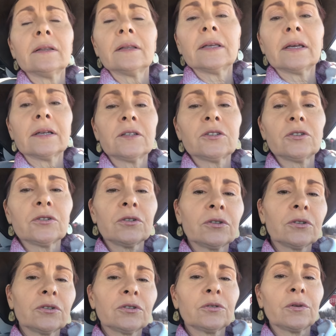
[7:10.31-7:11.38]
The answer
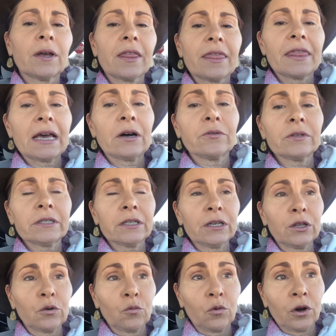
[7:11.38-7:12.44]
to
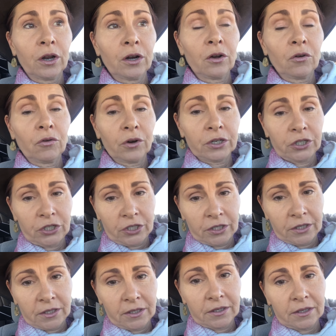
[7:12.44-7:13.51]
1,001
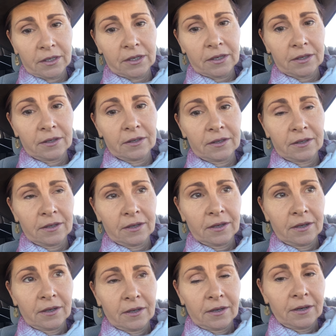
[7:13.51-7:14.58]
questions is
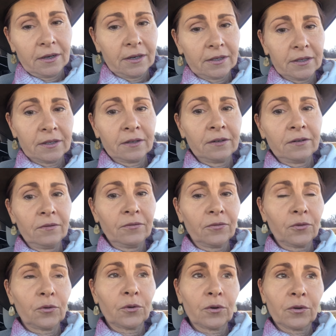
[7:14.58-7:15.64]
listen
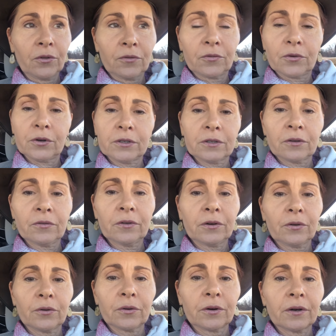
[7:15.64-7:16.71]
for the voice of the
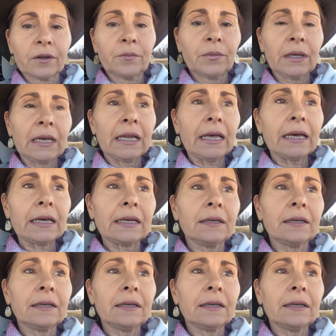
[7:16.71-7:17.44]
Lord and be led.